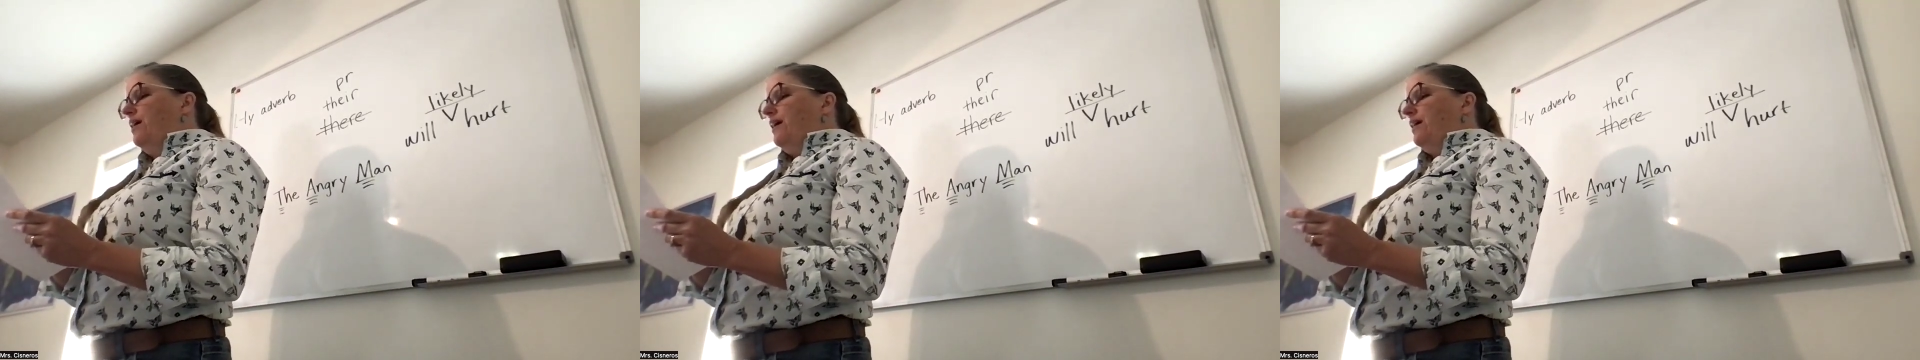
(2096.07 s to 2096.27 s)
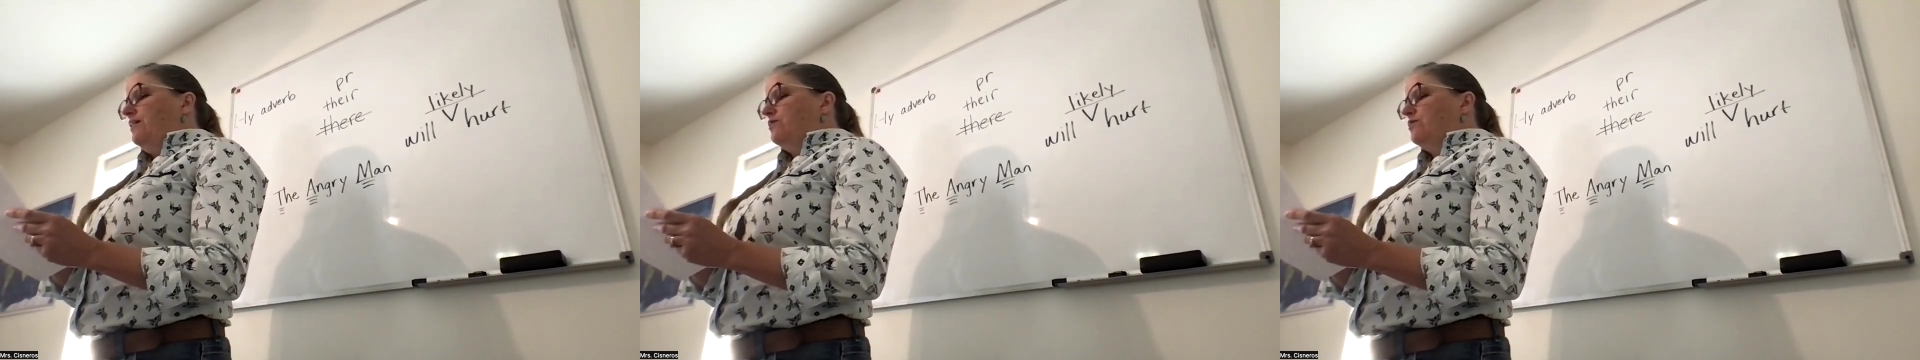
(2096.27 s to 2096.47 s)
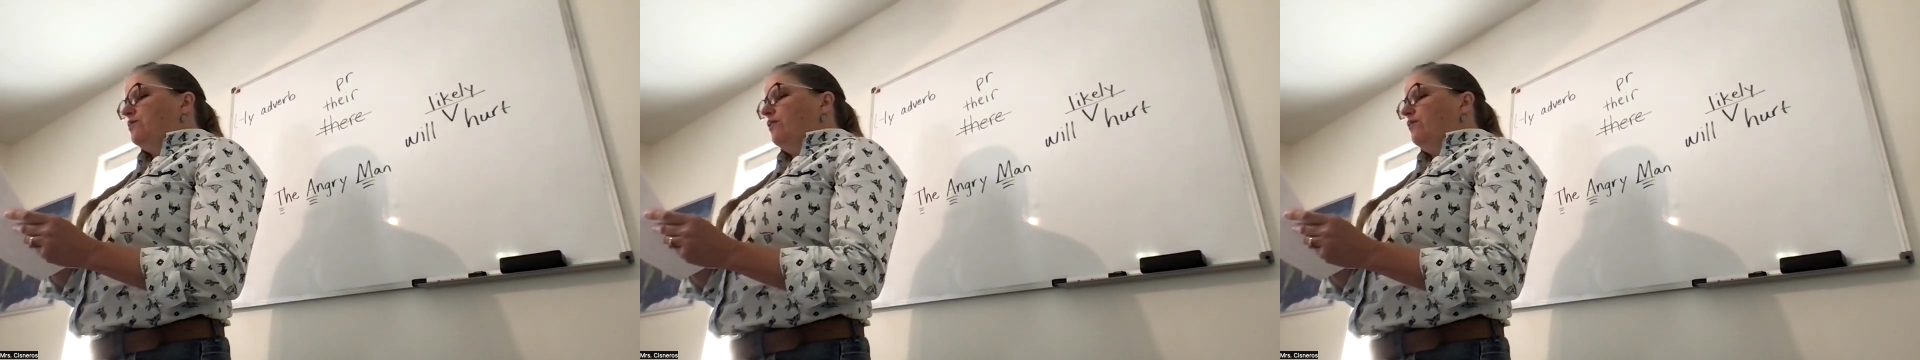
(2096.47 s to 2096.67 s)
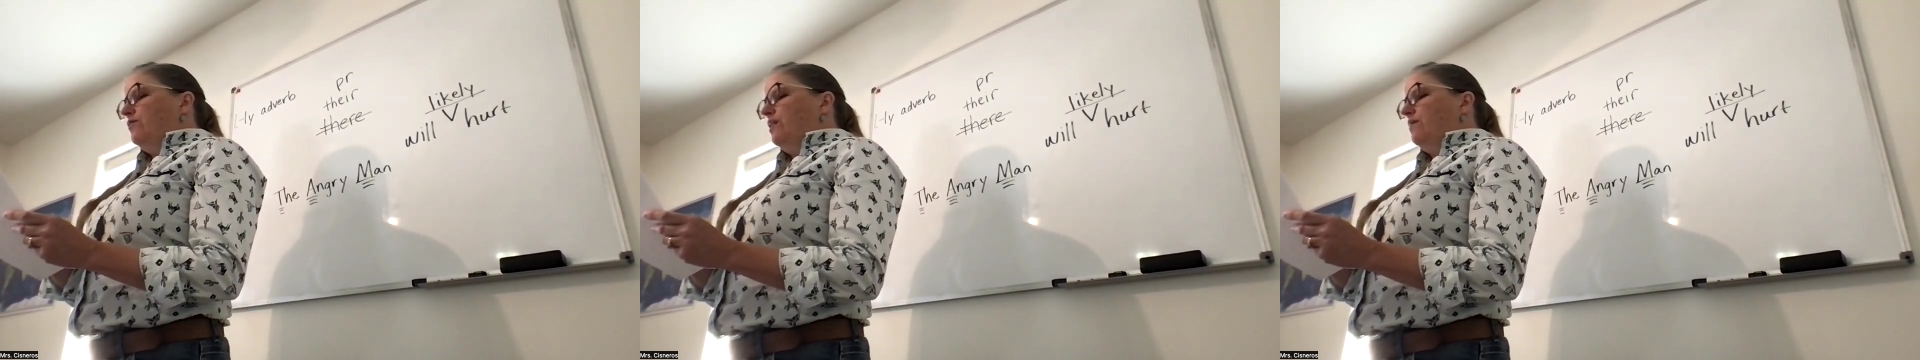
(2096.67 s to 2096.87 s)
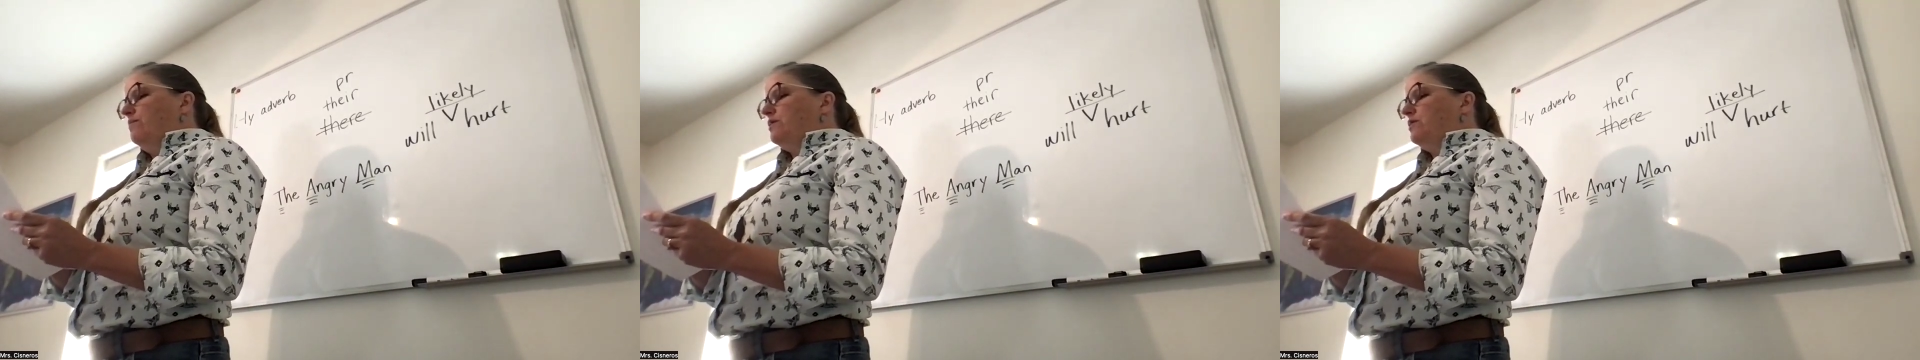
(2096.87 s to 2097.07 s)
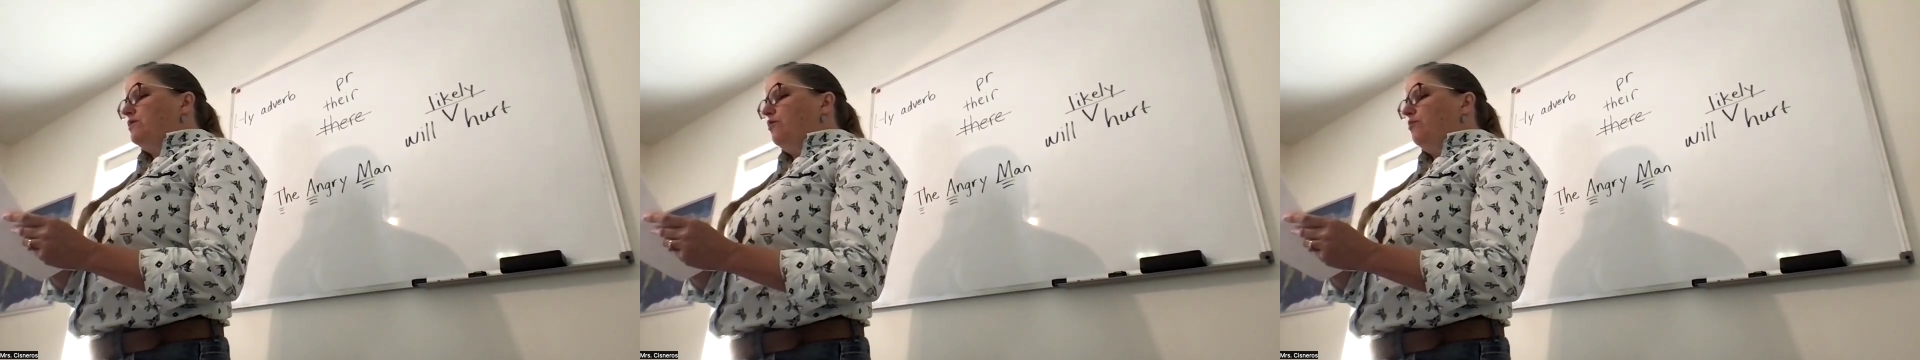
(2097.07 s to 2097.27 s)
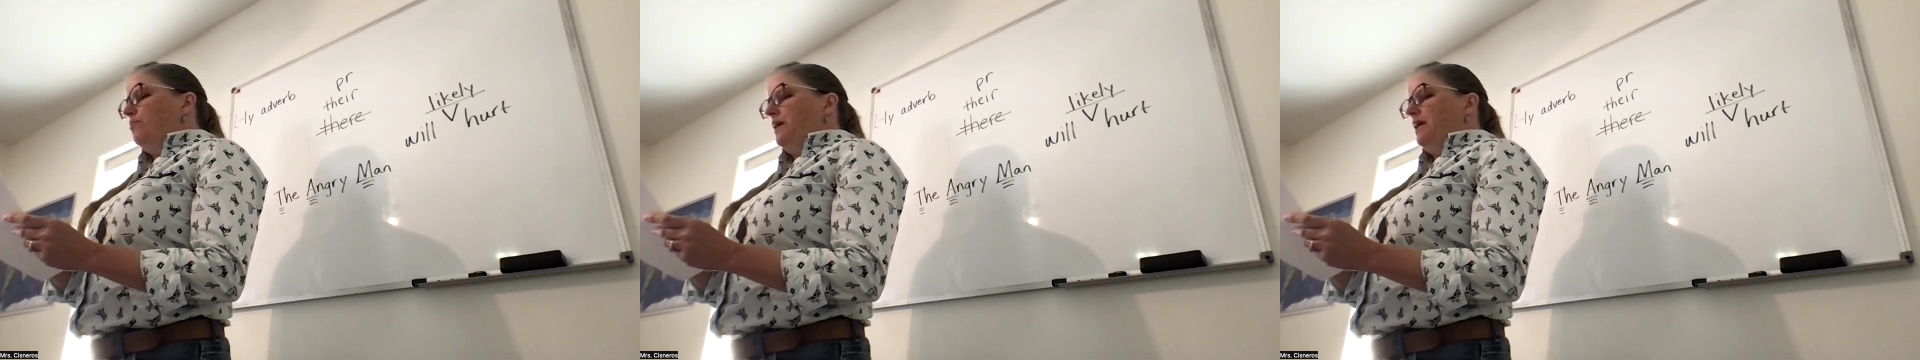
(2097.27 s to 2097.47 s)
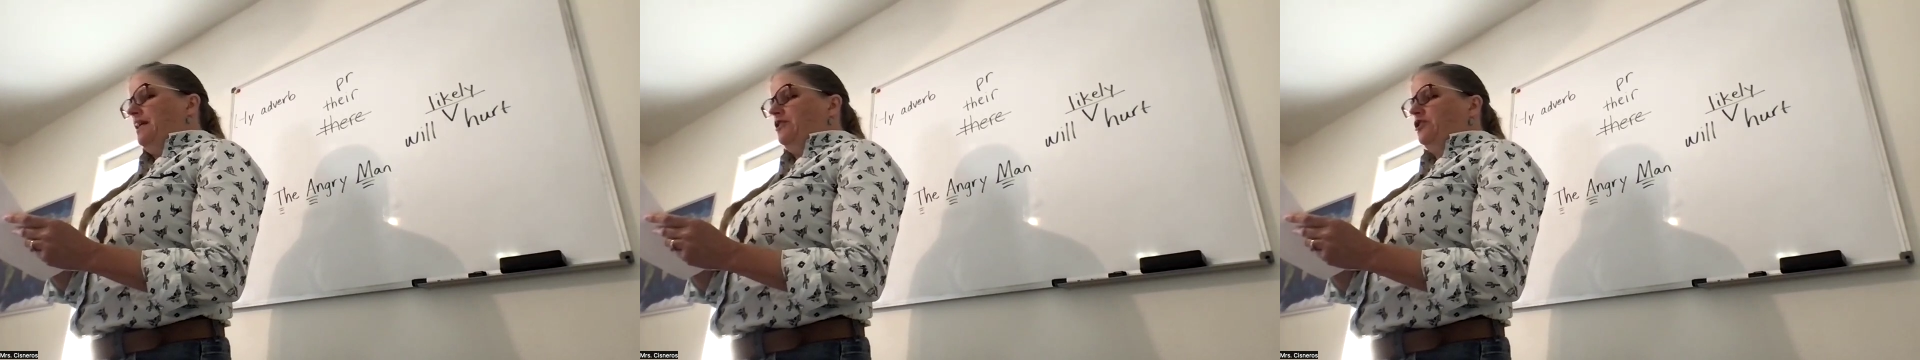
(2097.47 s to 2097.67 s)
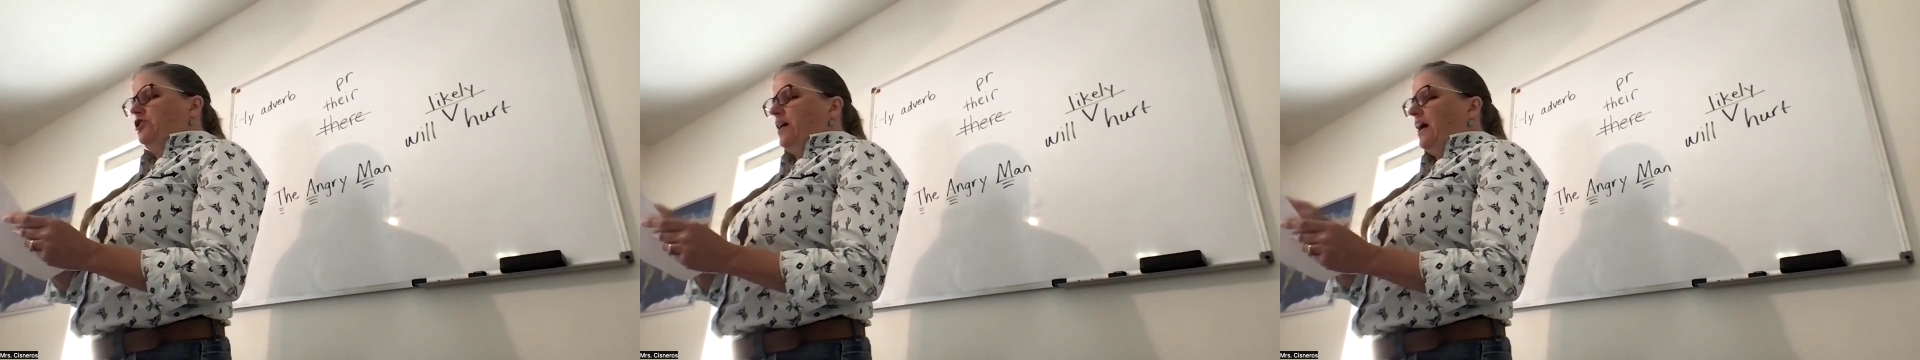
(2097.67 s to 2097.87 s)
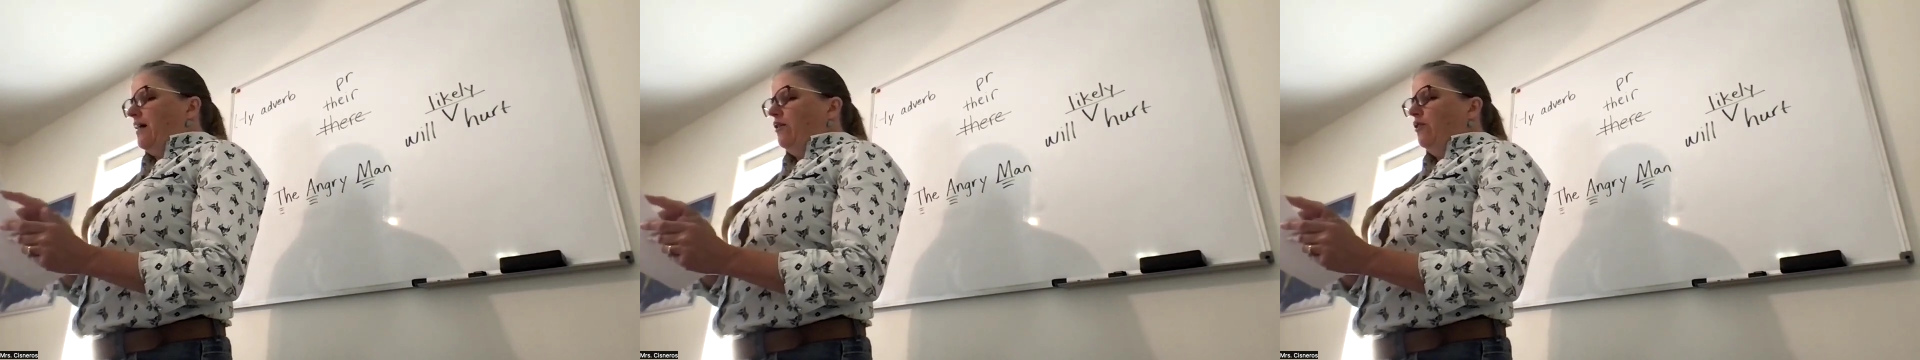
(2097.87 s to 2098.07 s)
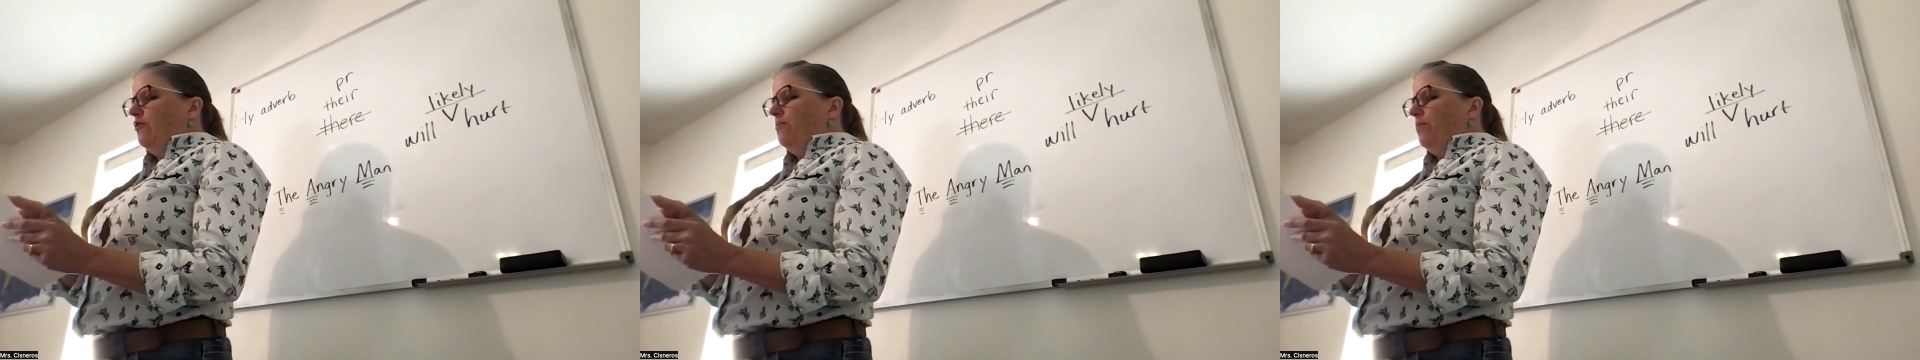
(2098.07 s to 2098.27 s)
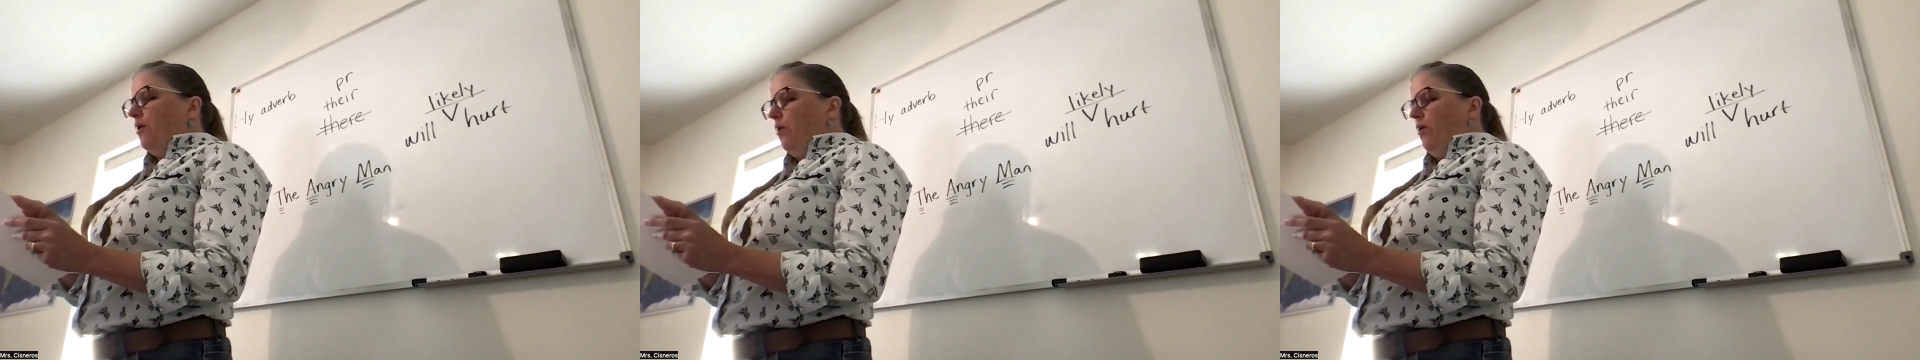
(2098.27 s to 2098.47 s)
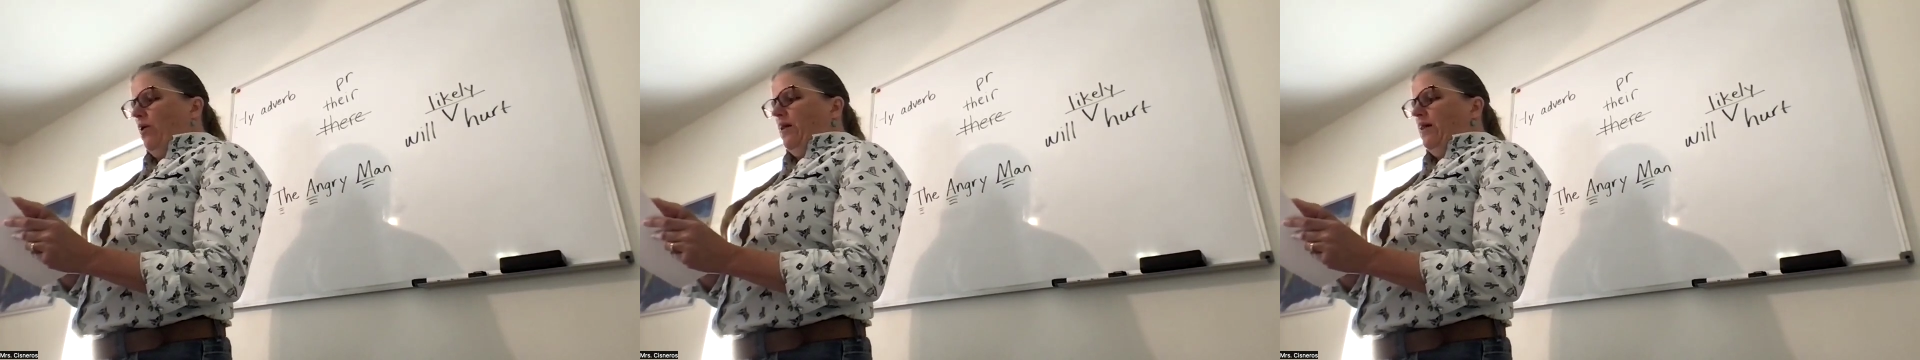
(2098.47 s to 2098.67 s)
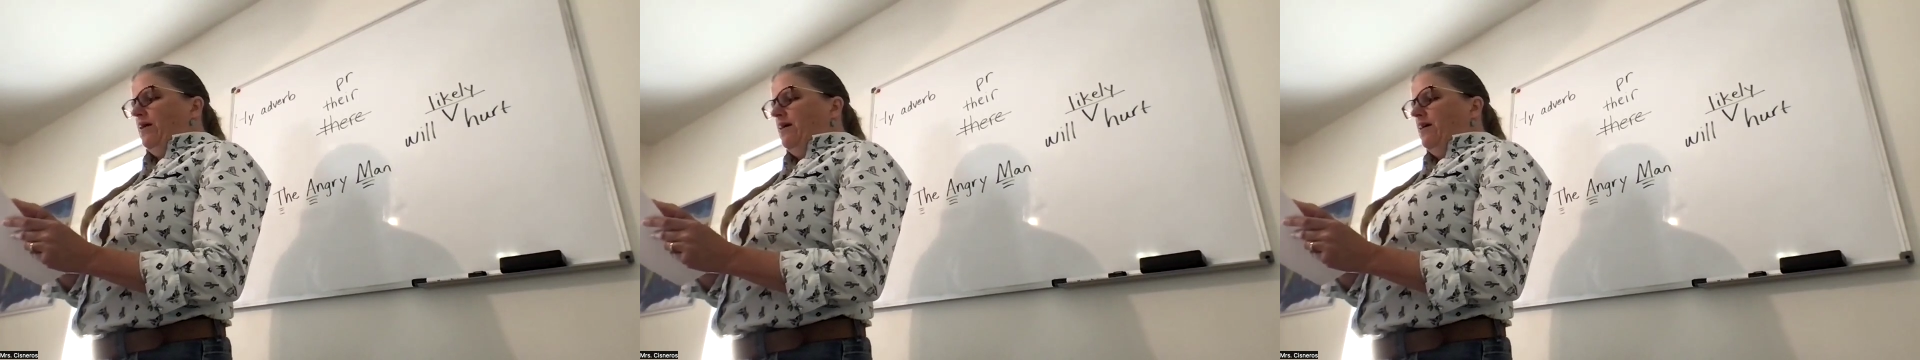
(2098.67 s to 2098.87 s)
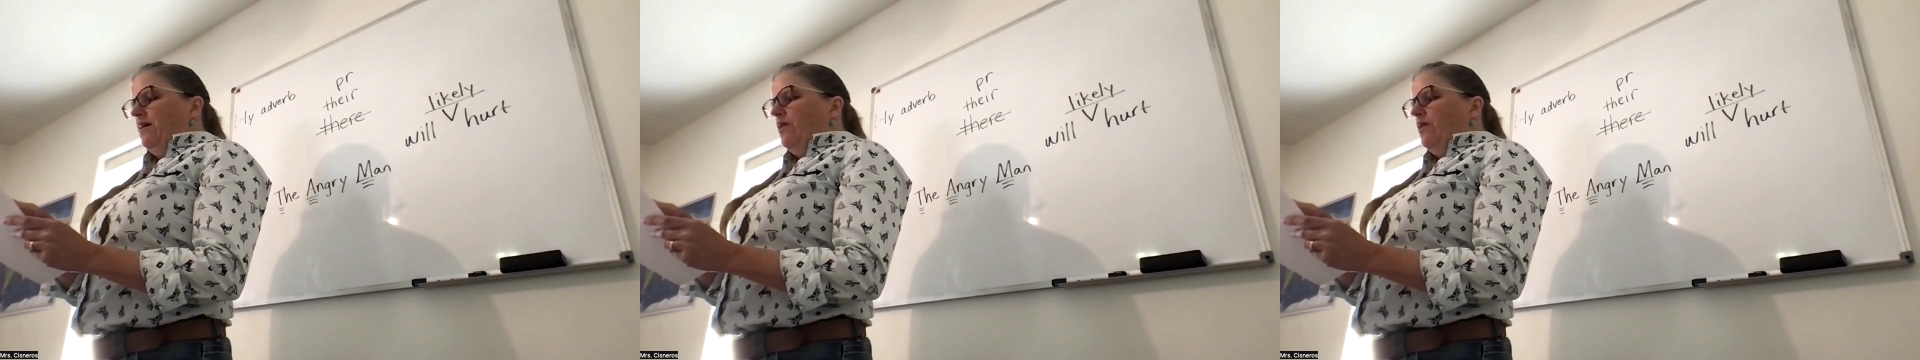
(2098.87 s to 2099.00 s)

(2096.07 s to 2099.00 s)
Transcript: and served him soup in a shallow bowl.